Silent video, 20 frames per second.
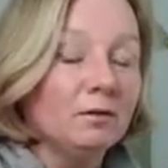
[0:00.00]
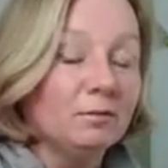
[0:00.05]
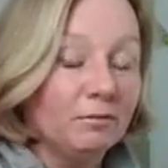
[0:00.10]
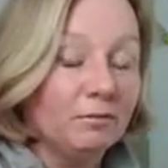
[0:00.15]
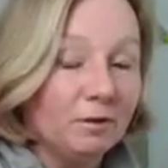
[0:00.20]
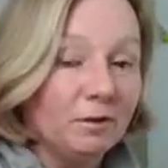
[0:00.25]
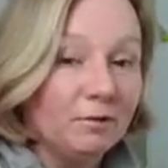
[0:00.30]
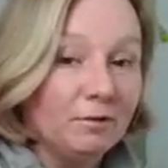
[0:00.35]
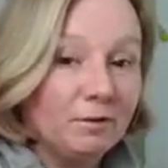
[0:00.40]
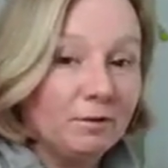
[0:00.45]
the
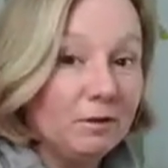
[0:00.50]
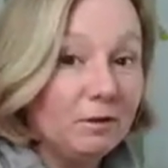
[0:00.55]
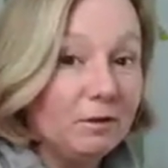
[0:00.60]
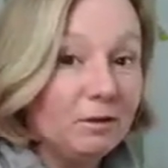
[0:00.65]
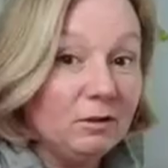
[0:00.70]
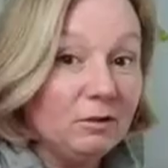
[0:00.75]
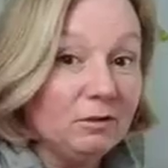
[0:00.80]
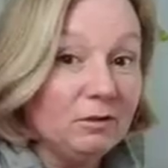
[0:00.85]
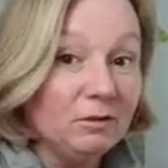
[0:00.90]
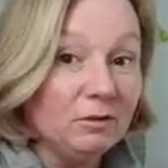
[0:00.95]
first thing you
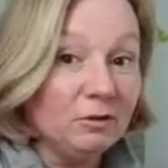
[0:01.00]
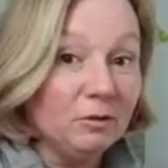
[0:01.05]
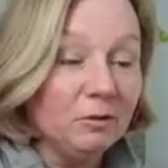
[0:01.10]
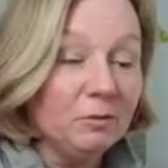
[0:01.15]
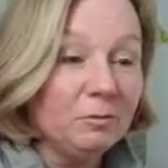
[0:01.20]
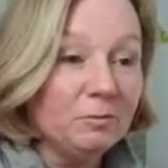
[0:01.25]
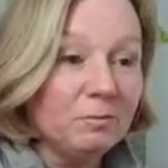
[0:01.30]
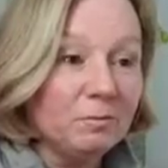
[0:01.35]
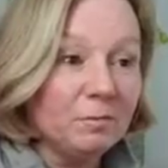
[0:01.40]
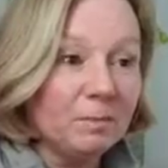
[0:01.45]
need to do
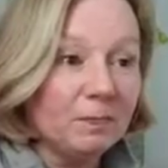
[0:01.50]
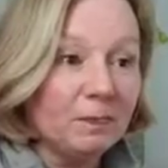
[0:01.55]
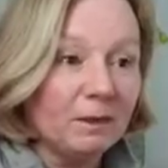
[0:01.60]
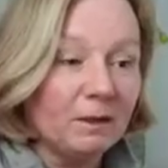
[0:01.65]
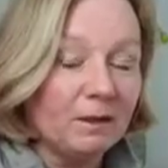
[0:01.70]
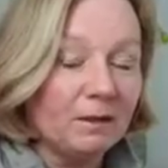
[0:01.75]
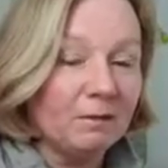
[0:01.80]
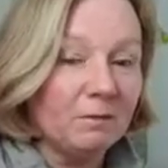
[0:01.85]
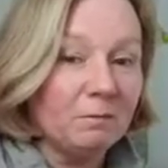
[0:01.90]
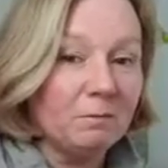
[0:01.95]

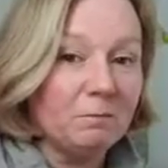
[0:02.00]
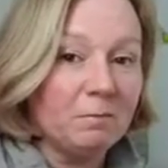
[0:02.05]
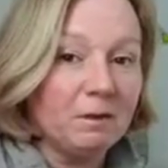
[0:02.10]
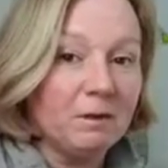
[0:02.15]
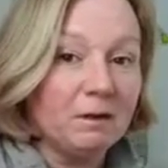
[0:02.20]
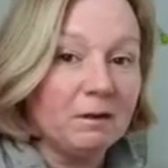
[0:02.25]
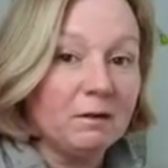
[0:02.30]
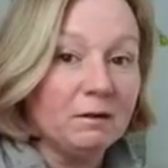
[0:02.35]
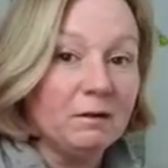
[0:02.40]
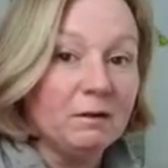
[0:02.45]
is
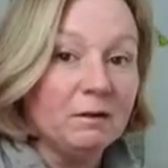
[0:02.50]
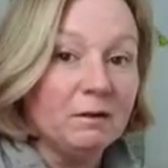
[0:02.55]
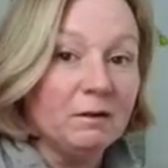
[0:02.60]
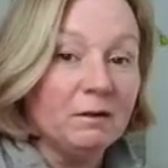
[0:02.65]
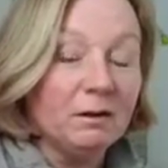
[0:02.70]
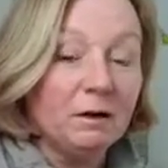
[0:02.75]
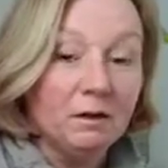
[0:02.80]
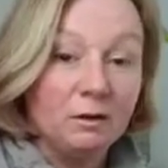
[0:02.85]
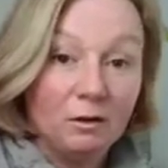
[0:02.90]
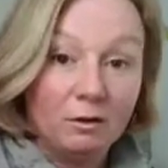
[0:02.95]
pick
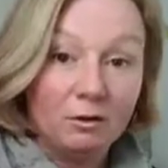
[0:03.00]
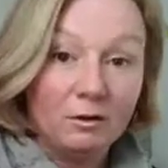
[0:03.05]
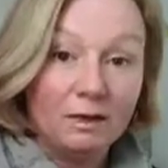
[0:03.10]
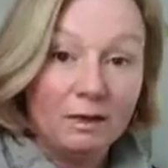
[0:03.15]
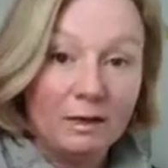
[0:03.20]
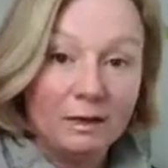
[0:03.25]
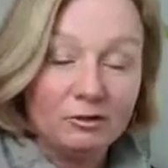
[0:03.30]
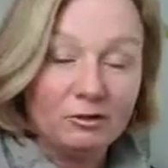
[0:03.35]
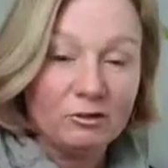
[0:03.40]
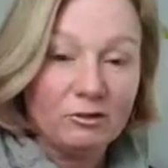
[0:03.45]
a
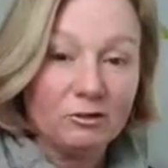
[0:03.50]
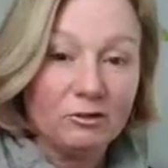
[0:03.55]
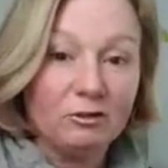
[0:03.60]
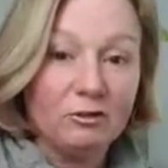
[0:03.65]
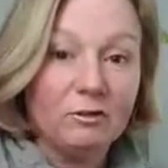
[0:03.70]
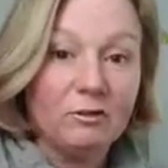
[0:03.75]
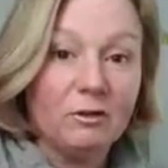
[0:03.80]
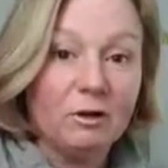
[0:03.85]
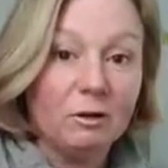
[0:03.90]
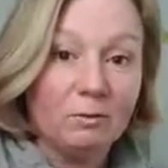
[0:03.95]

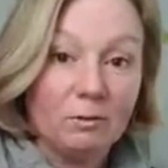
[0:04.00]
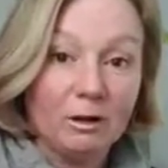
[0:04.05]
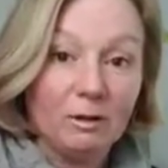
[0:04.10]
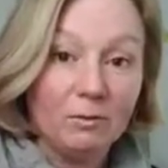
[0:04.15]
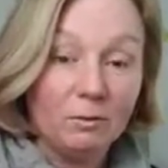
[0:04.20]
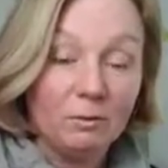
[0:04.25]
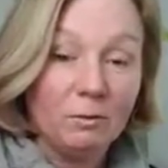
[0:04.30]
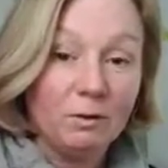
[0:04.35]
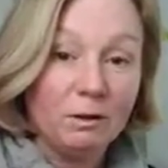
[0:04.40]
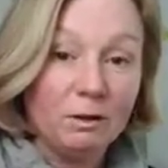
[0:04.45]
location around
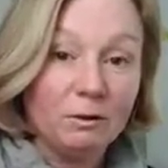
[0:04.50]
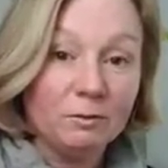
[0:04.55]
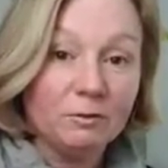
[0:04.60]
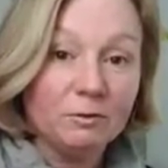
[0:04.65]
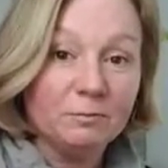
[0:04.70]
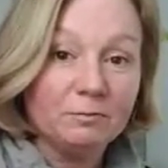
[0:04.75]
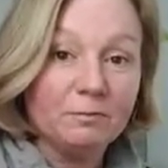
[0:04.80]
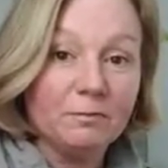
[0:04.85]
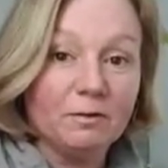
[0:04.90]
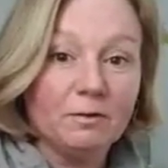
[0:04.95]
the world.
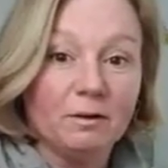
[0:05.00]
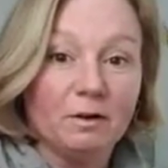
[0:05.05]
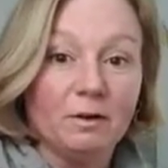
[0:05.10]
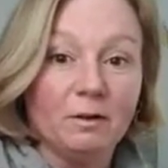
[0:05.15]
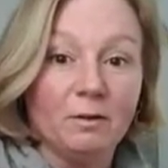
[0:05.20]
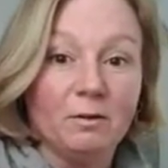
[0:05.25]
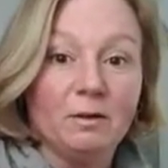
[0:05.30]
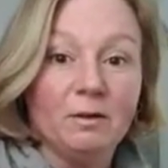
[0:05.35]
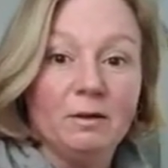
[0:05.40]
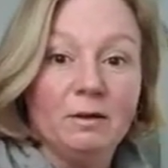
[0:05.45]

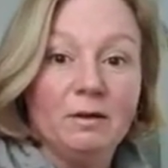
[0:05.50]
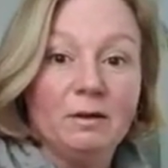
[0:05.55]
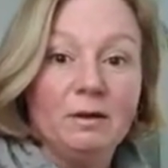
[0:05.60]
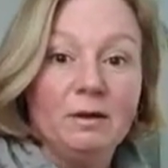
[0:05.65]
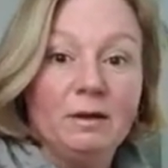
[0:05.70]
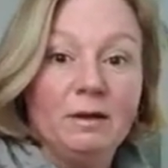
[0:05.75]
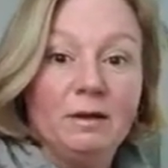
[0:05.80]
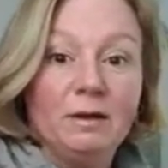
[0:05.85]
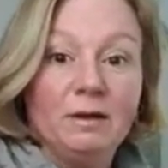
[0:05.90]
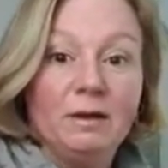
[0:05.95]
So
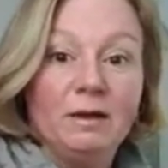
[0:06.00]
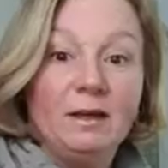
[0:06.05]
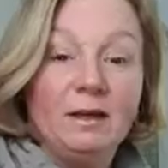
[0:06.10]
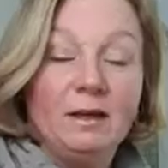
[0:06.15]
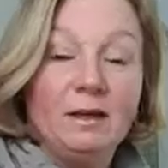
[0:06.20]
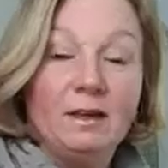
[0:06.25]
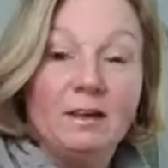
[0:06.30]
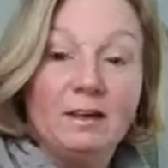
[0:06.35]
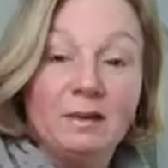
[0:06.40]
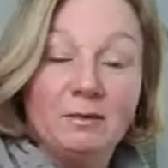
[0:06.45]

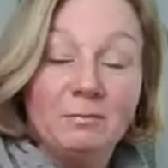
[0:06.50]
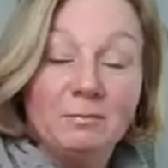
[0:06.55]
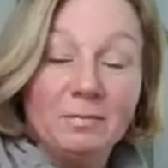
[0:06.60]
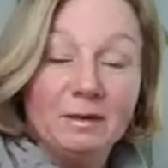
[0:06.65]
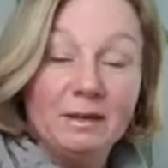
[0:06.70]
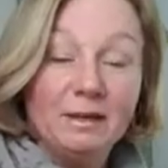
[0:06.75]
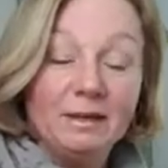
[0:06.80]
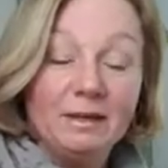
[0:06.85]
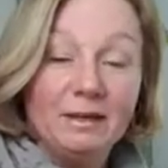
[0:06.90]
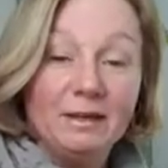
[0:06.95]
it can
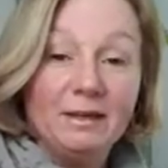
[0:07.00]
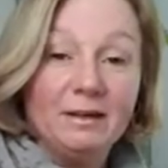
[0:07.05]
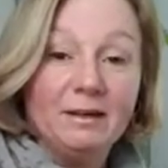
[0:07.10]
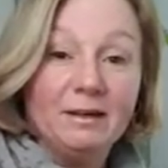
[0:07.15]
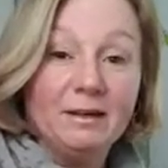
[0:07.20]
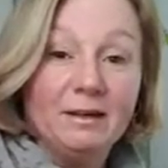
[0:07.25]
be